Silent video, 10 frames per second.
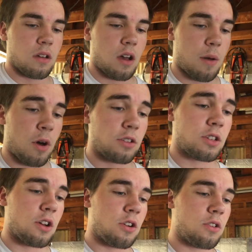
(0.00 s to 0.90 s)

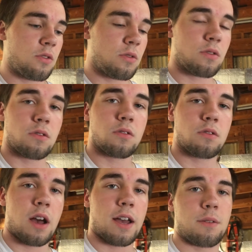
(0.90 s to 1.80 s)

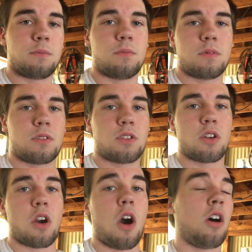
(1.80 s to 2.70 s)
I
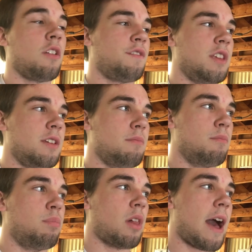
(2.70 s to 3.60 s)
took all of the
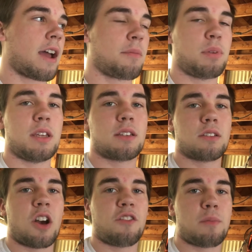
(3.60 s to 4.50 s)
black pieces
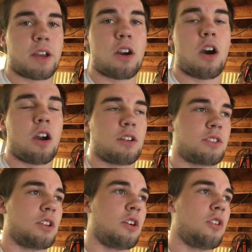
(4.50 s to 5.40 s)
off my car,
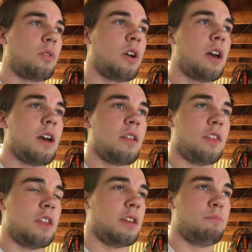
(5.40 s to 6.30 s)
so
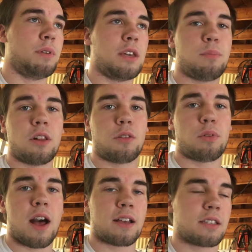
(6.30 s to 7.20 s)
the B-pillar
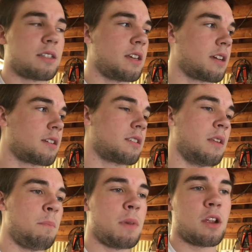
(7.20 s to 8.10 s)
plastics,
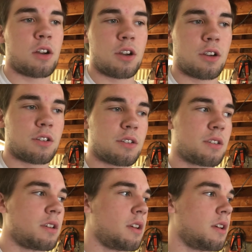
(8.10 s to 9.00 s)
the mirrors,